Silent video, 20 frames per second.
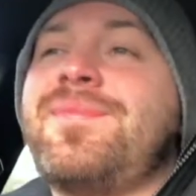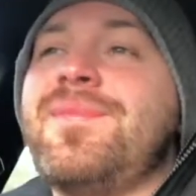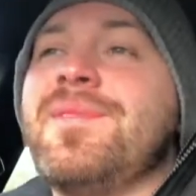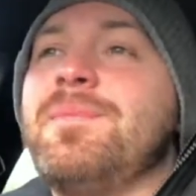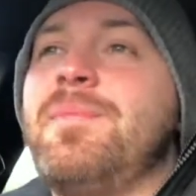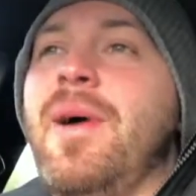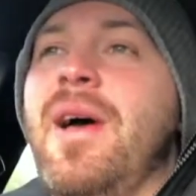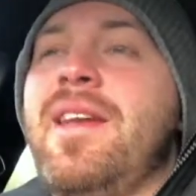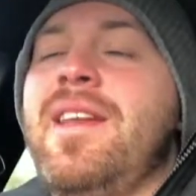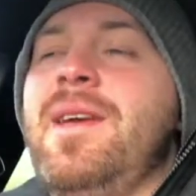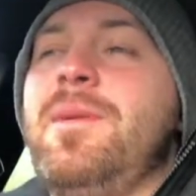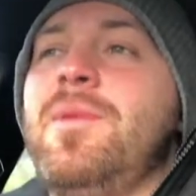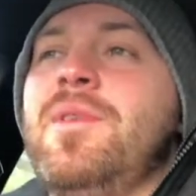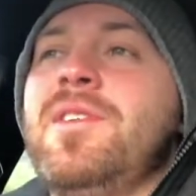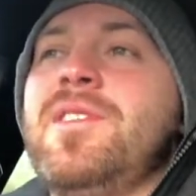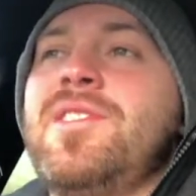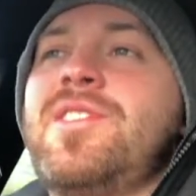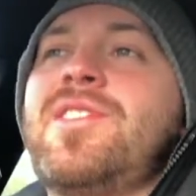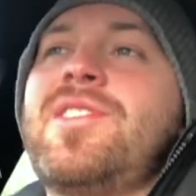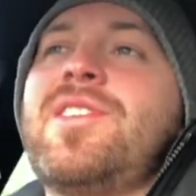but it
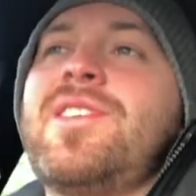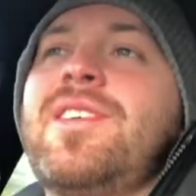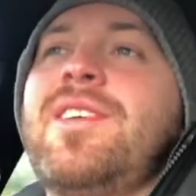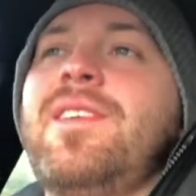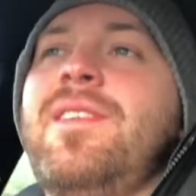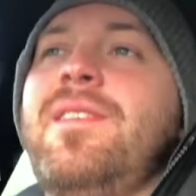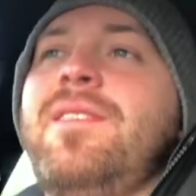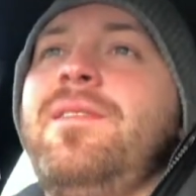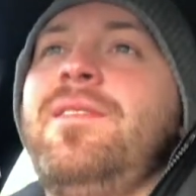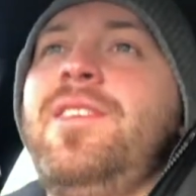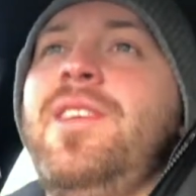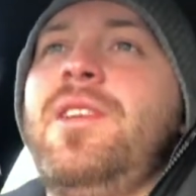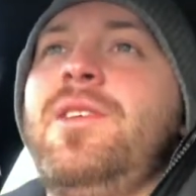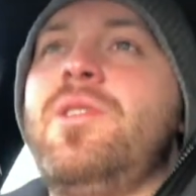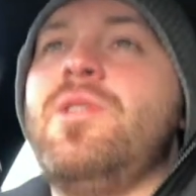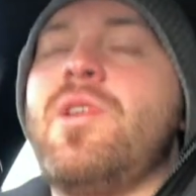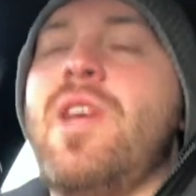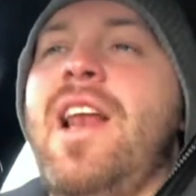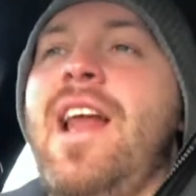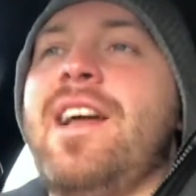was,
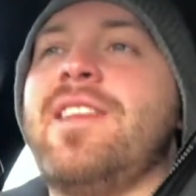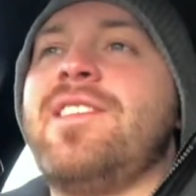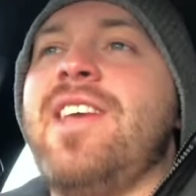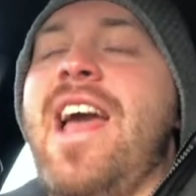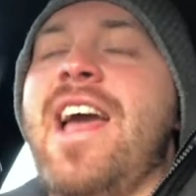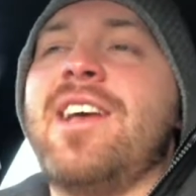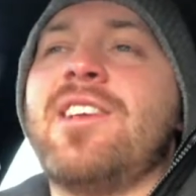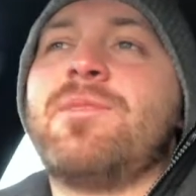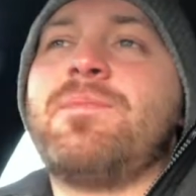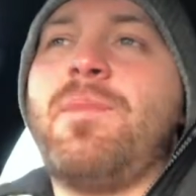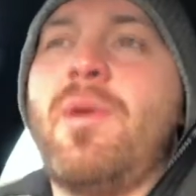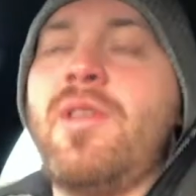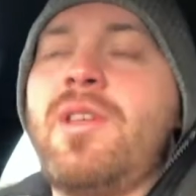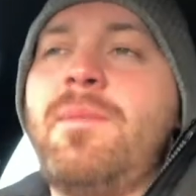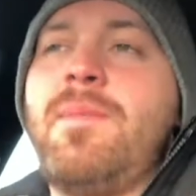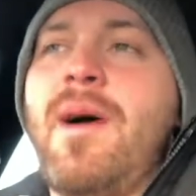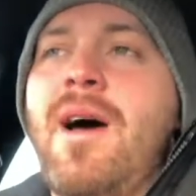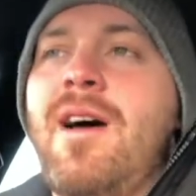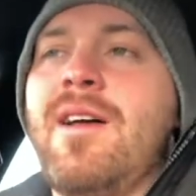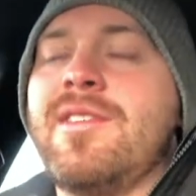you collect X body
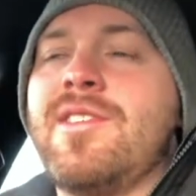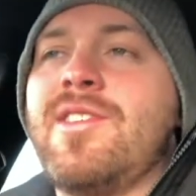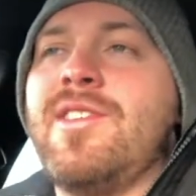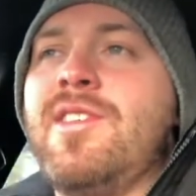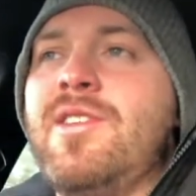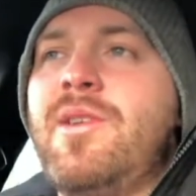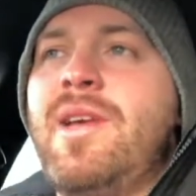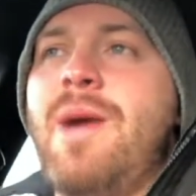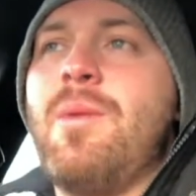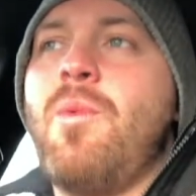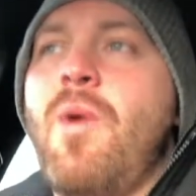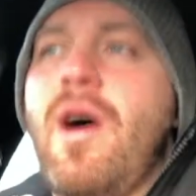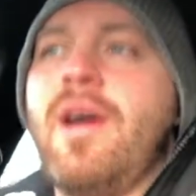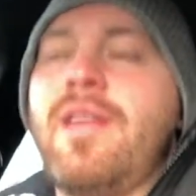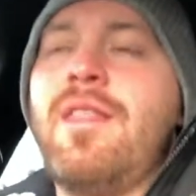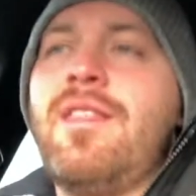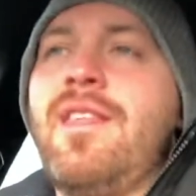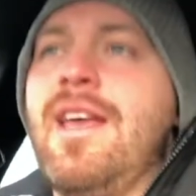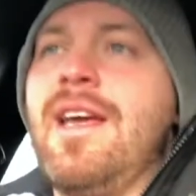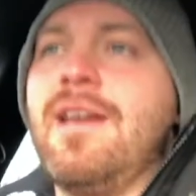parts and you get Y
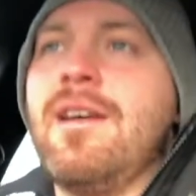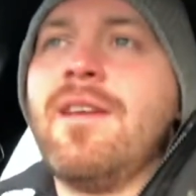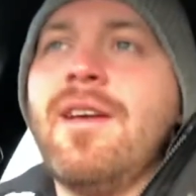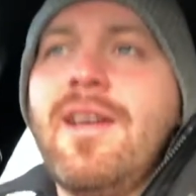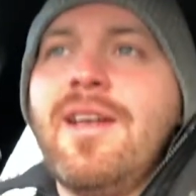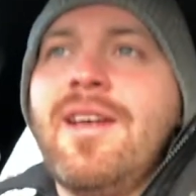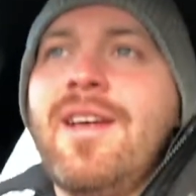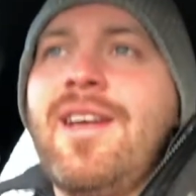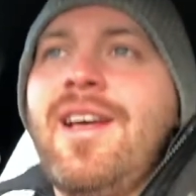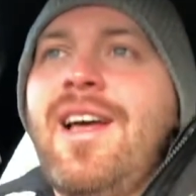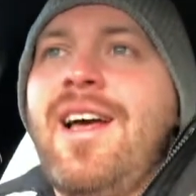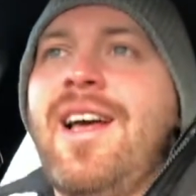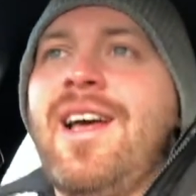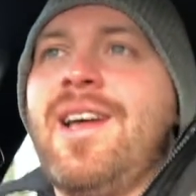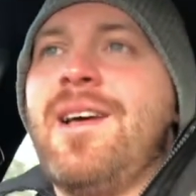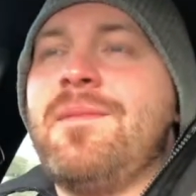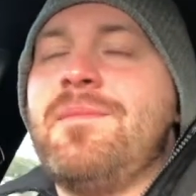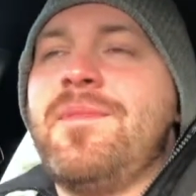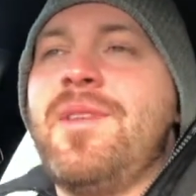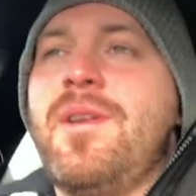thing.
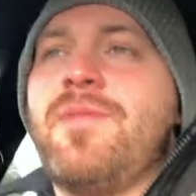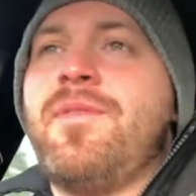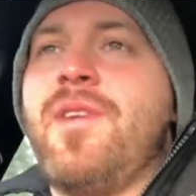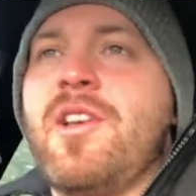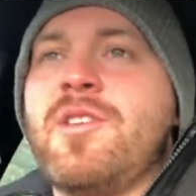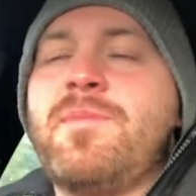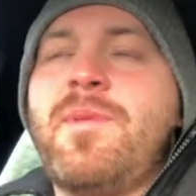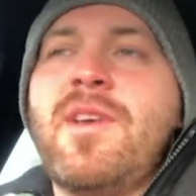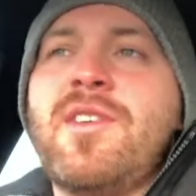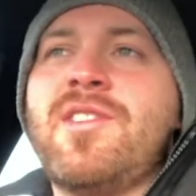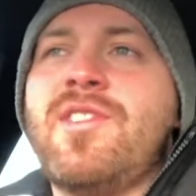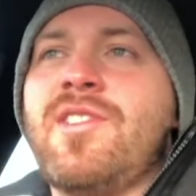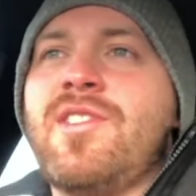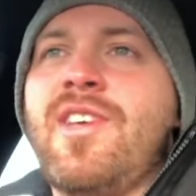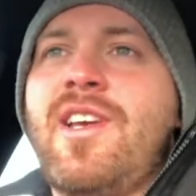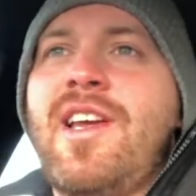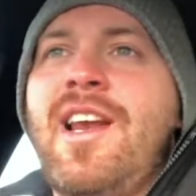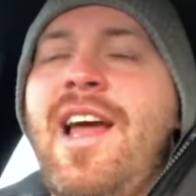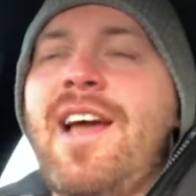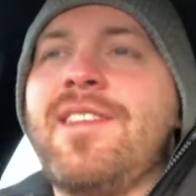First person to
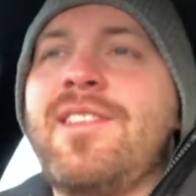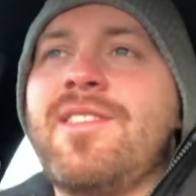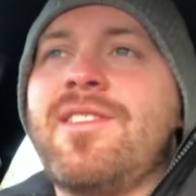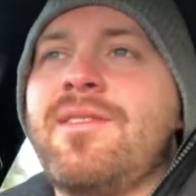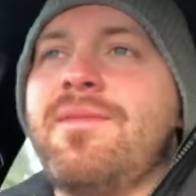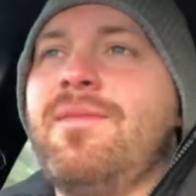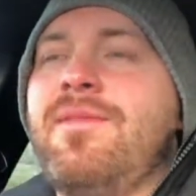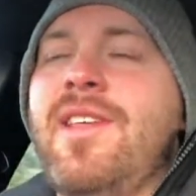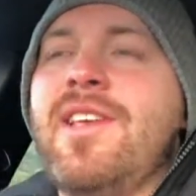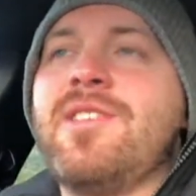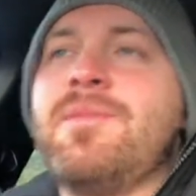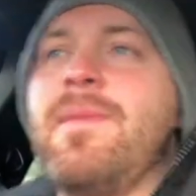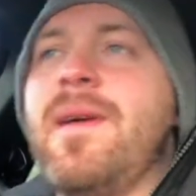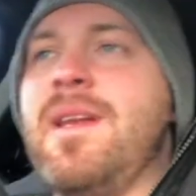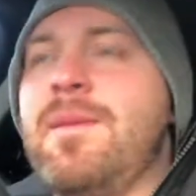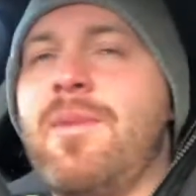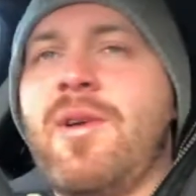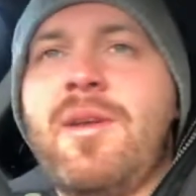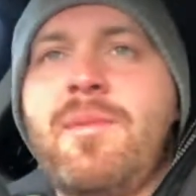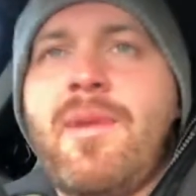collect this many
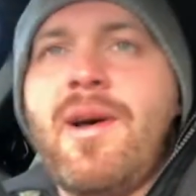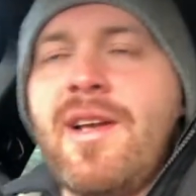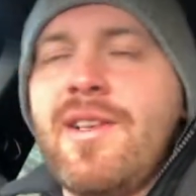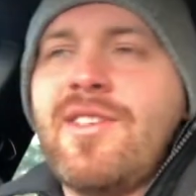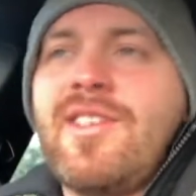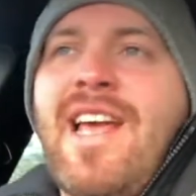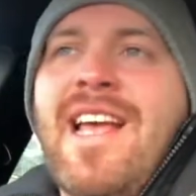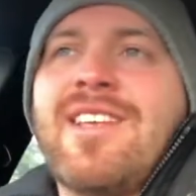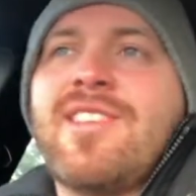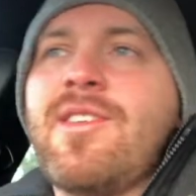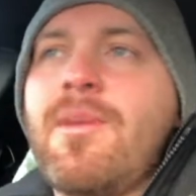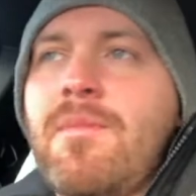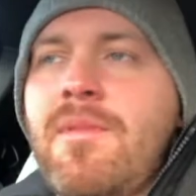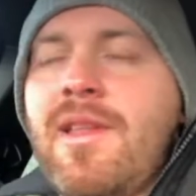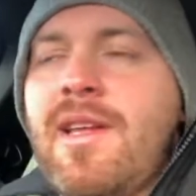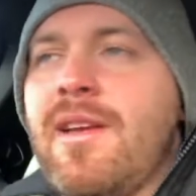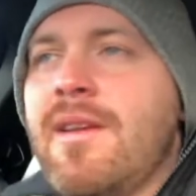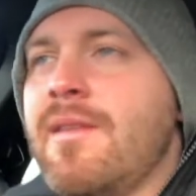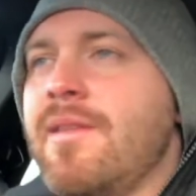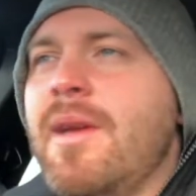body parts gets
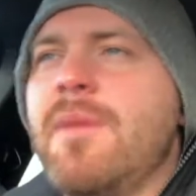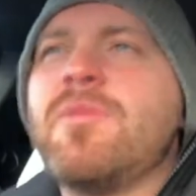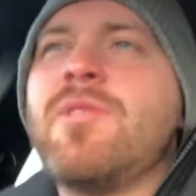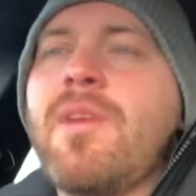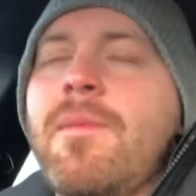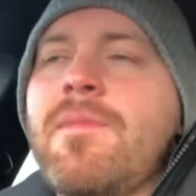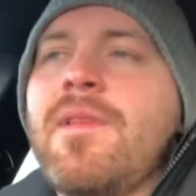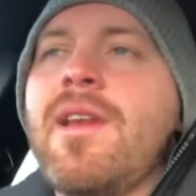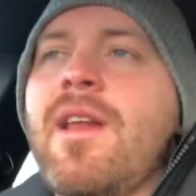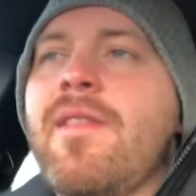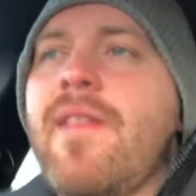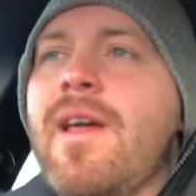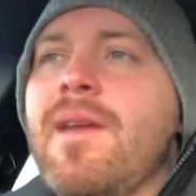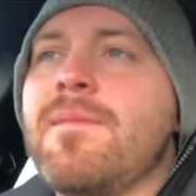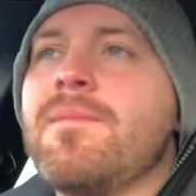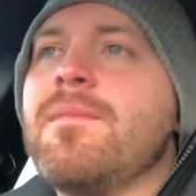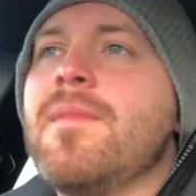something. It was something like that.